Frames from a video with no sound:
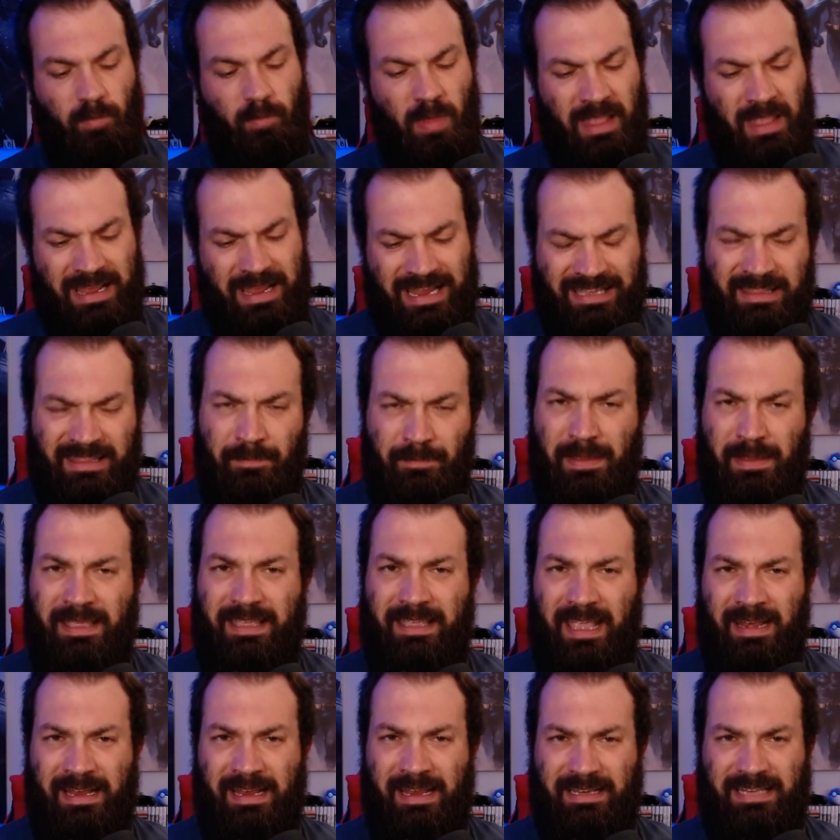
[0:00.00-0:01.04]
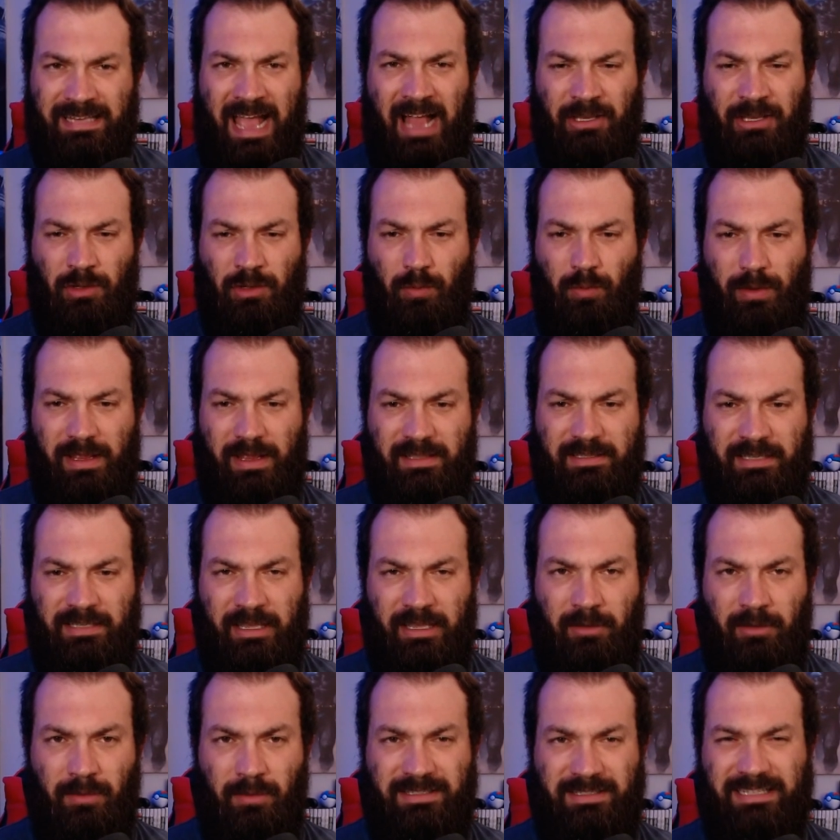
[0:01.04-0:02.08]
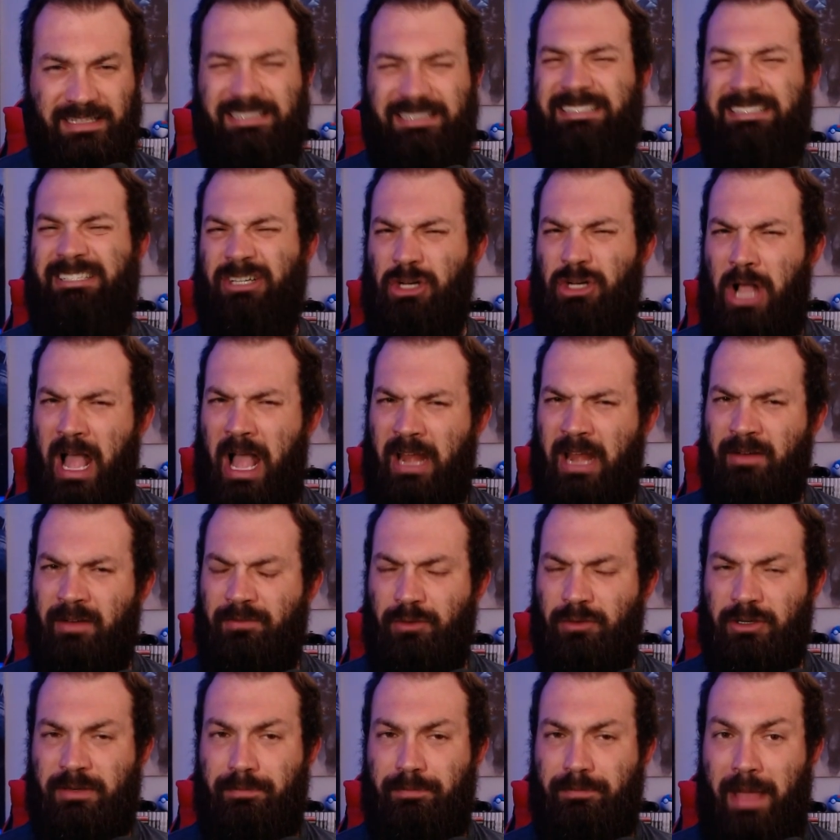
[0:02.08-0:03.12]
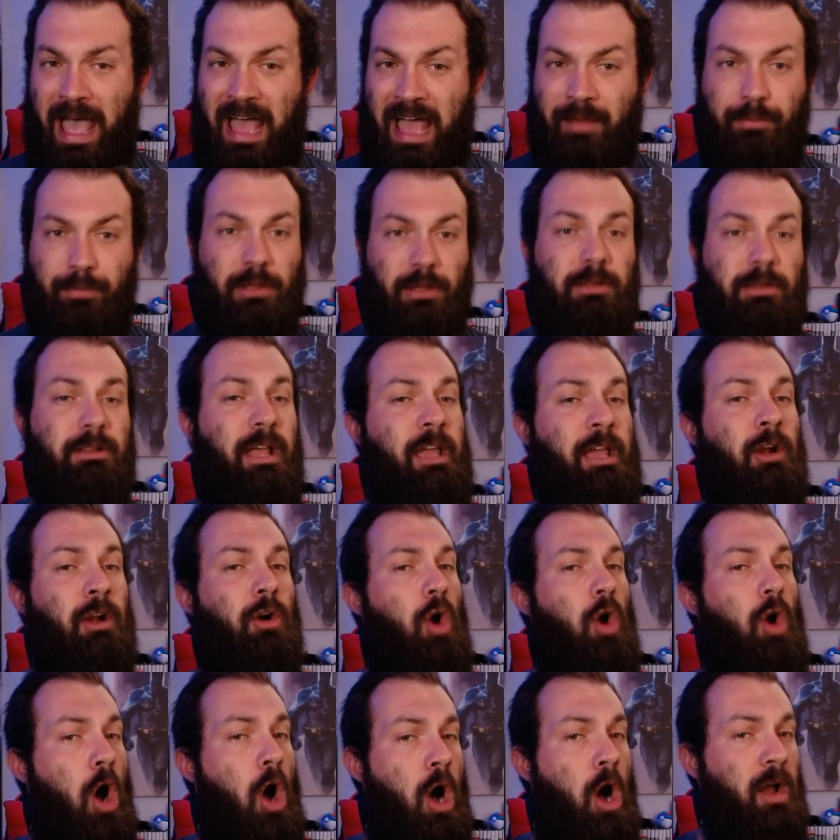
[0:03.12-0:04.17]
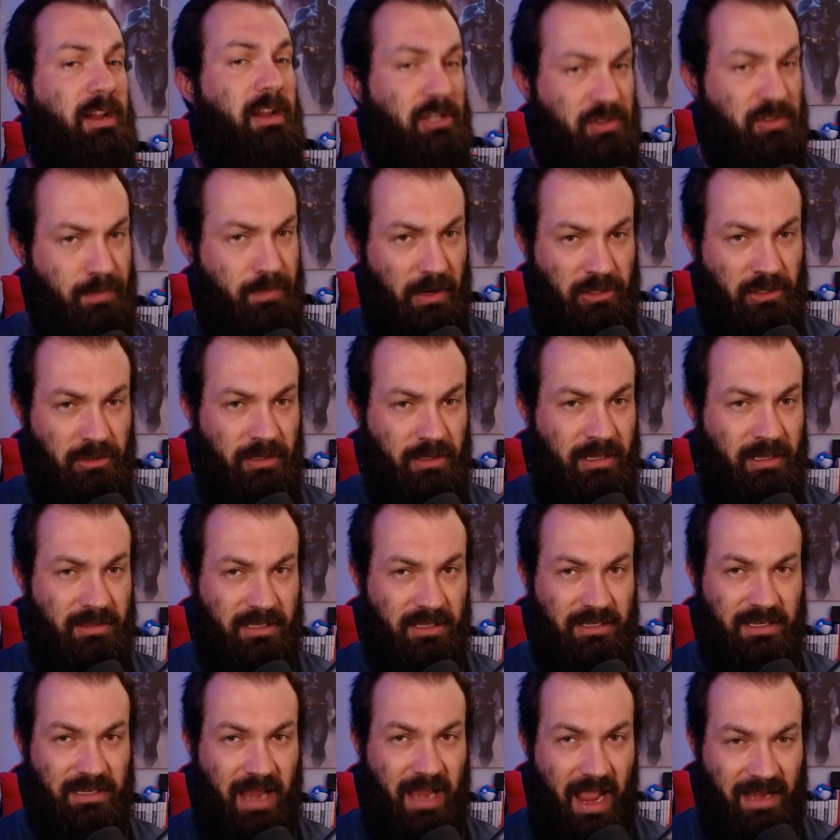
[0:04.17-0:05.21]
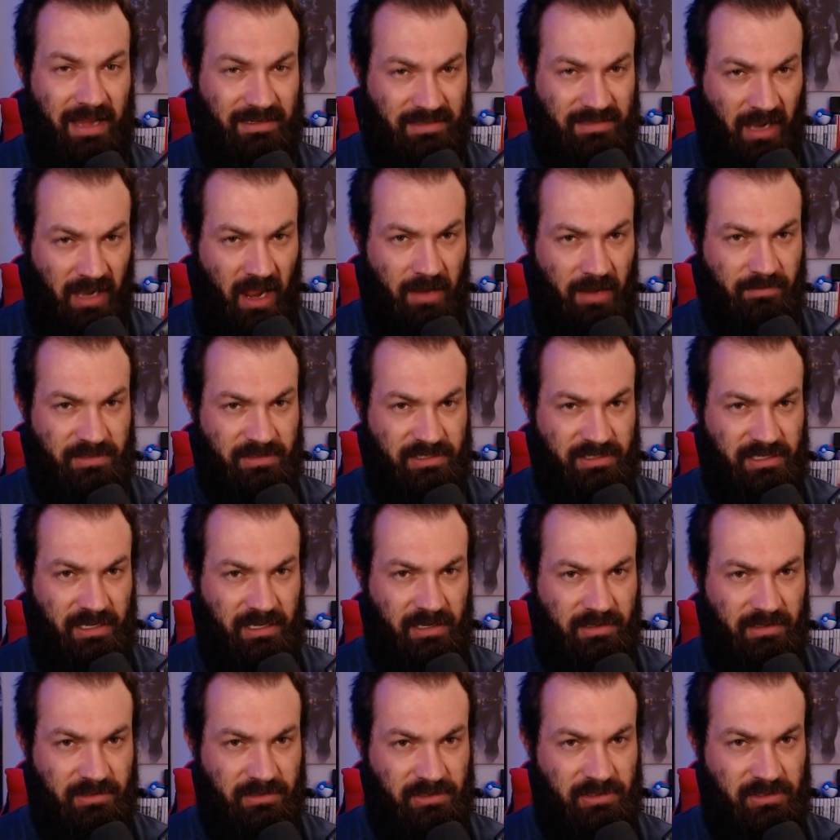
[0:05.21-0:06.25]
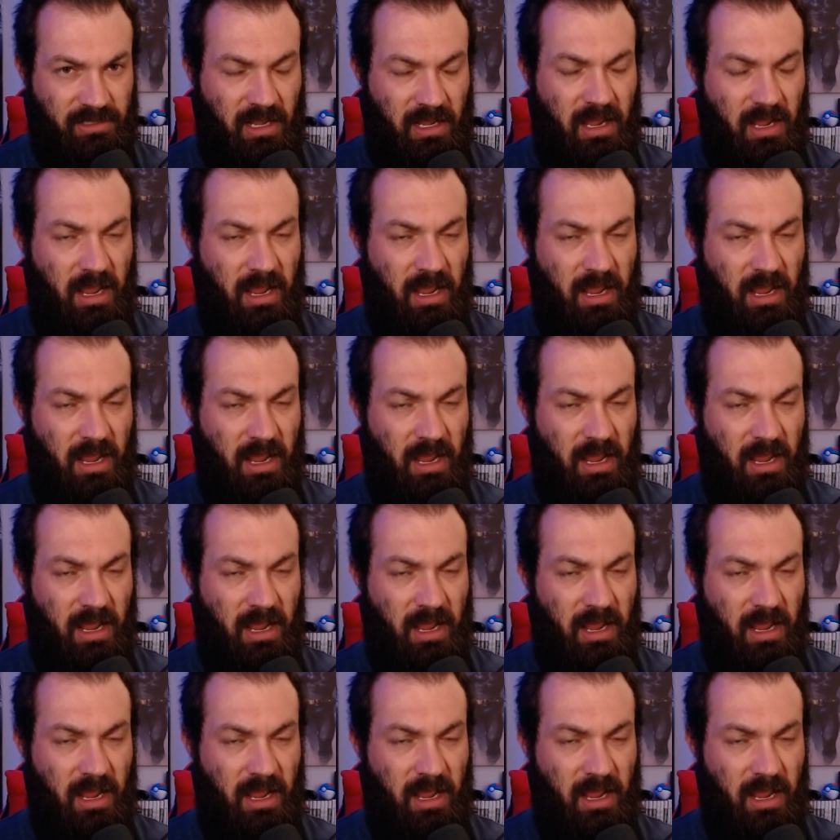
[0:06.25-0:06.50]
In the beginning Tatooine sequence, it still kind of looked bad, but later on, especially in the nighttime scenes,